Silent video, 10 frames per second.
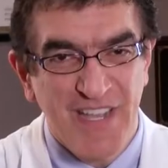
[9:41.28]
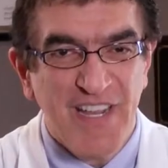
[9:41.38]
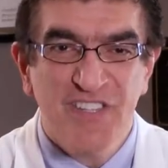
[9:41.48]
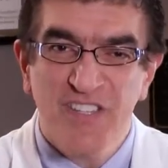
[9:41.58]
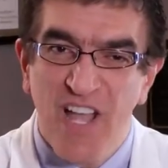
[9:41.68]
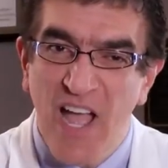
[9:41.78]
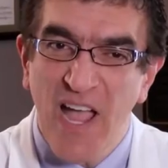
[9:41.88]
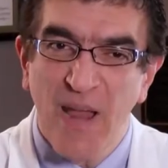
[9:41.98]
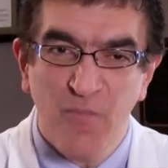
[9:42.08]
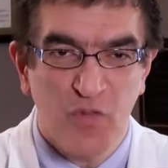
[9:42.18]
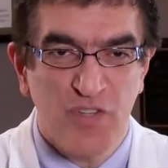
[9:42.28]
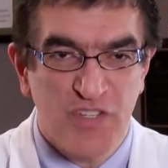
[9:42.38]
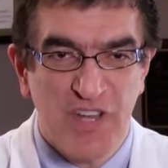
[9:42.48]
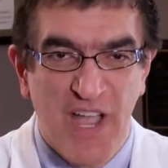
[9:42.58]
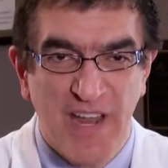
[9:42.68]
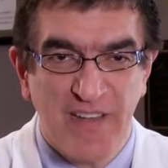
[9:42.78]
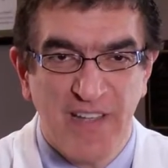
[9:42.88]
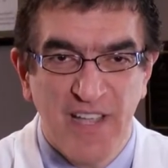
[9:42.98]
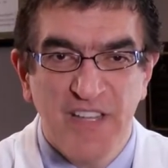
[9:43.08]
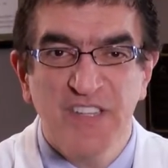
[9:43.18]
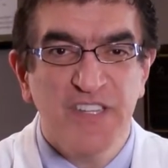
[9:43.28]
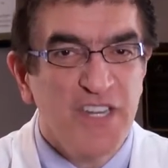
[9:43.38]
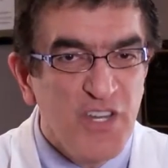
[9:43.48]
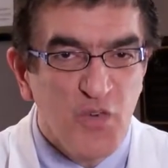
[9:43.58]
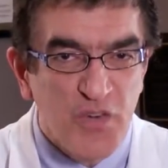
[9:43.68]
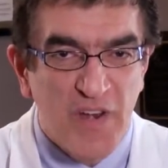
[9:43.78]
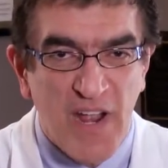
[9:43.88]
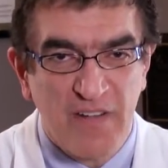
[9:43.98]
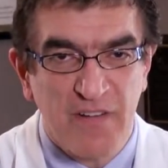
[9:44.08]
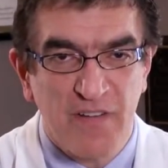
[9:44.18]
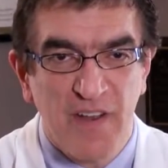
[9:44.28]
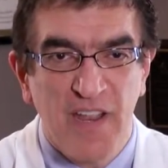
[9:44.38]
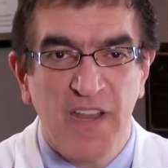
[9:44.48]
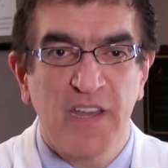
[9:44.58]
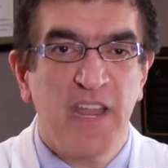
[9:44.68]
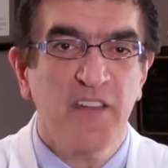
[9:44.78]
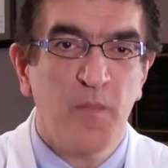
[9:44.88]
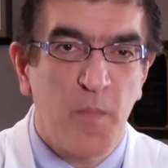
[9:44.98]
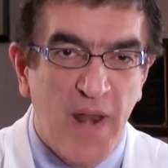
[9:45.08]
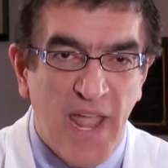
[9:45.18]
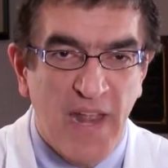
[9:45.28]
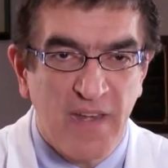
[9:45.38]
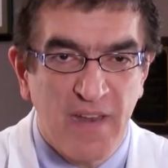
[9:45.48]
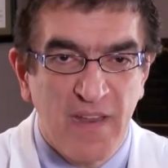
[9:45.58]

It's time to decide. See your doctor. Get a plan.